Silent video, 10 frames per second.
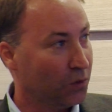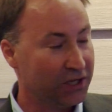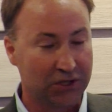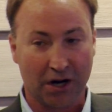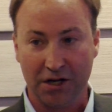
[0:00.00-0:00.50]
we
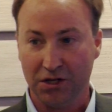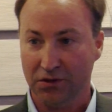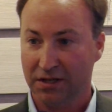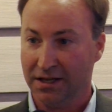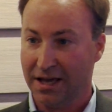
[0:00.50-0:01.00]
started
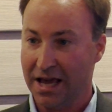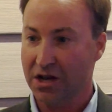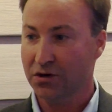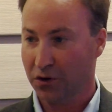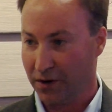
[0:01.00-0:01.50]
using
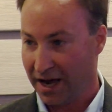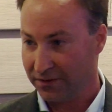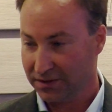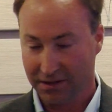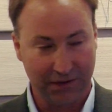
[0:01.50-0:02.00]

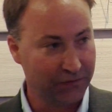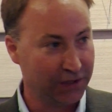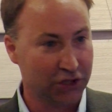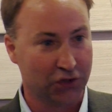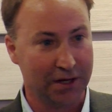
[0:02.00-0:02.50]
endografts
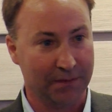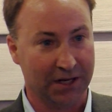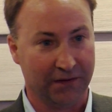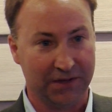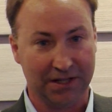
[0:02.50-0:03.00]
for the
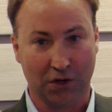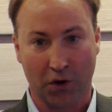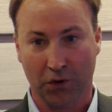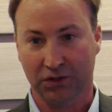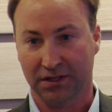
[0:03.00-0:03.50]
treatment of these
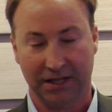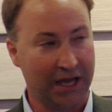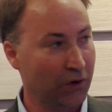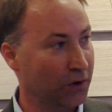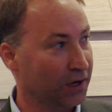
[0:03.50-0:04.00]
holes in
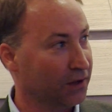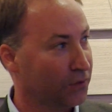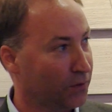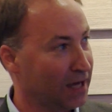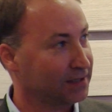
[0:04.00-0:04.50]
the aorta,
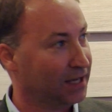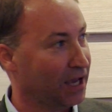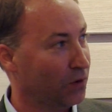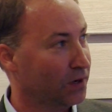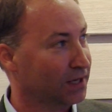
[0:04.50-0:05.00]
thoracic
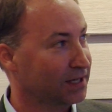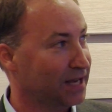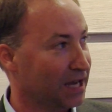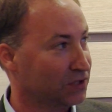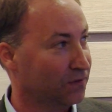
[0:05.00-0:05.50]
aortic
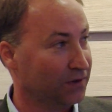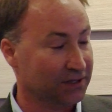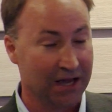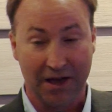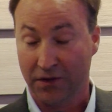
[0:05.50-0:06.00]
catastrophes.